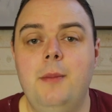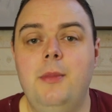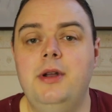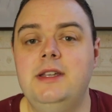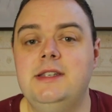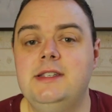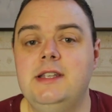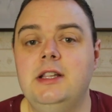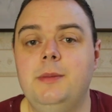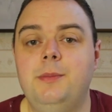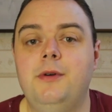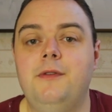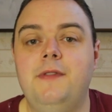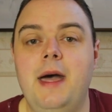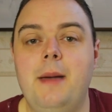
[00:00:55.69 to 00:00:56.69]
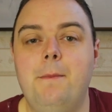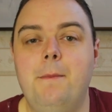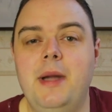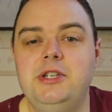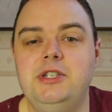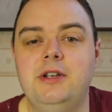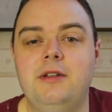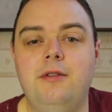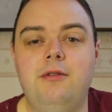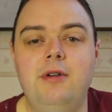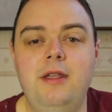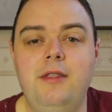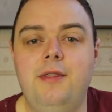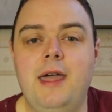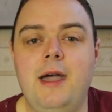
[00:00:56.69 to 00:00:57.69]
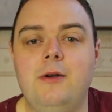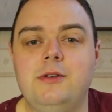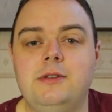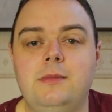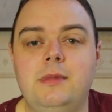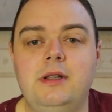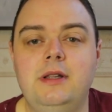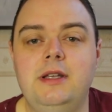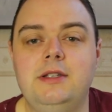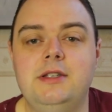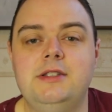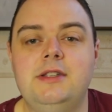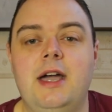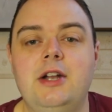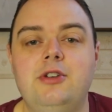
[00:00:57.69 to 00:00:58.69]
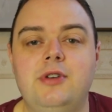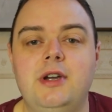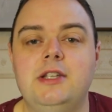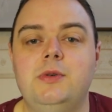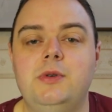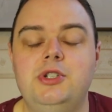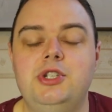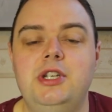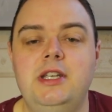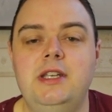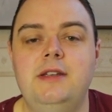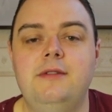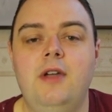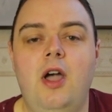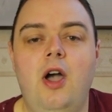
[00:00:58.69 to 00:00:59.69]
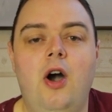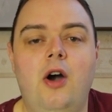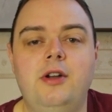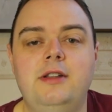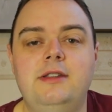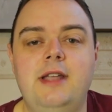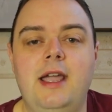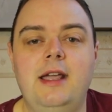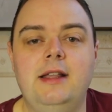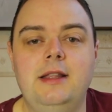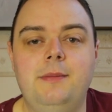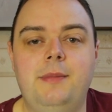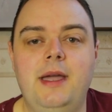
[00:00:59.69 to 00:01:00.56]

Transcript: but it's still above that magic 3,000 millilitres that I try to achieve on a daily